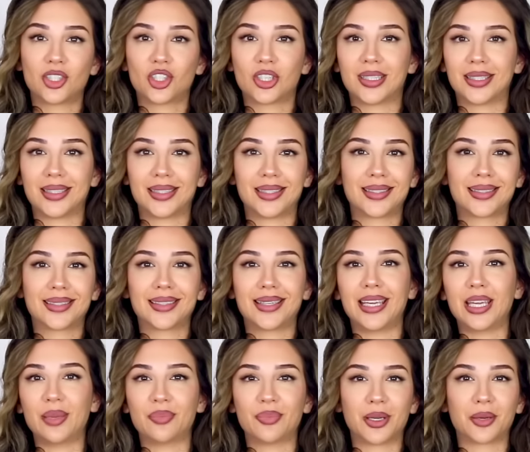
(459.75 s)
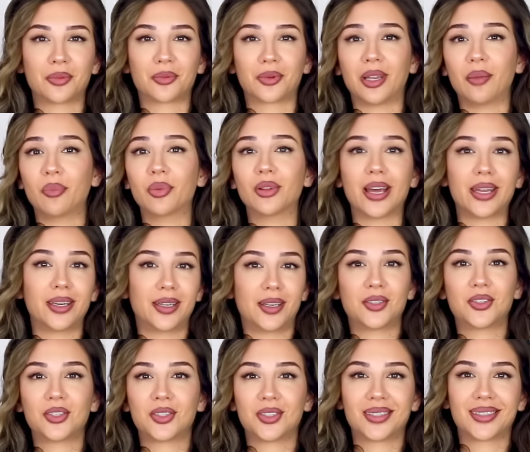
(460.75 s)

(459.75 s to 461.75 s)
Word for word: just keep it replenished.